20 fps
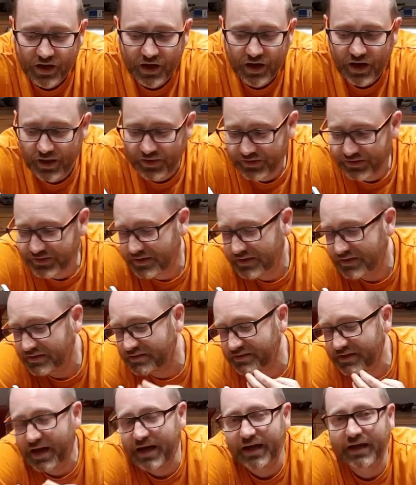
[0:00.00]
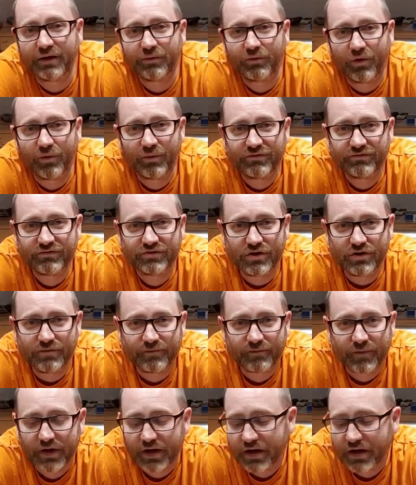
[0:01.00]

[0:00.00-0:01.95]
And it's exactly what we've done.